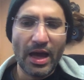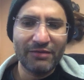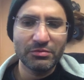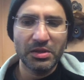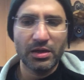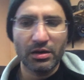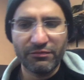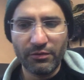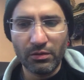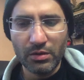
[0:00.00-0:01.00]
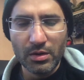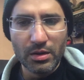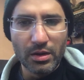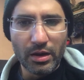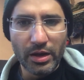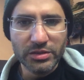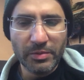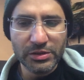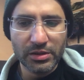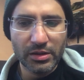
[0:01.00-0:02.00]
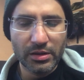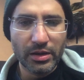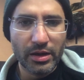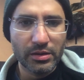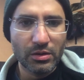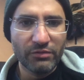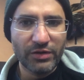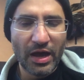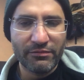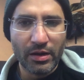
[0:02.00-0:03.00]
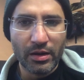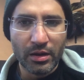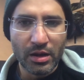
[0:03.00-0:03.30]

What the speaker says: have to be careful, especially if you have a